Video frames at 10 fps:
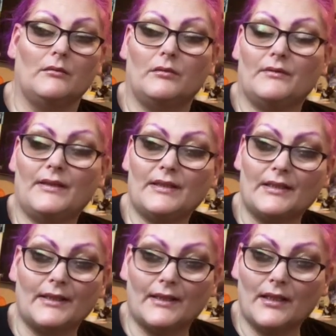Well, there
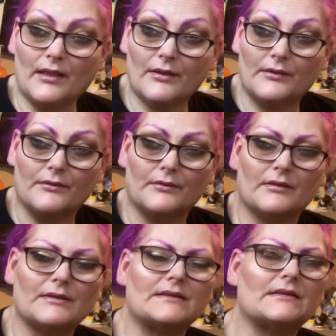you go.
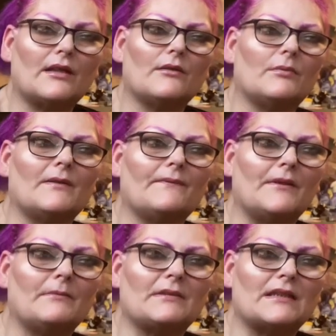So we're
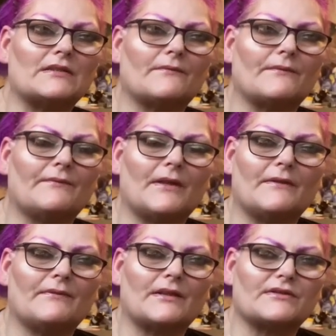filming this on the
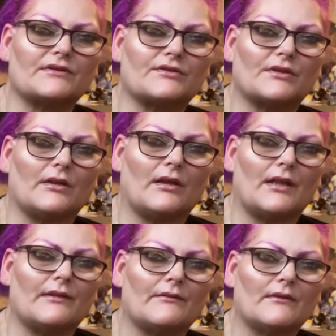31st of July.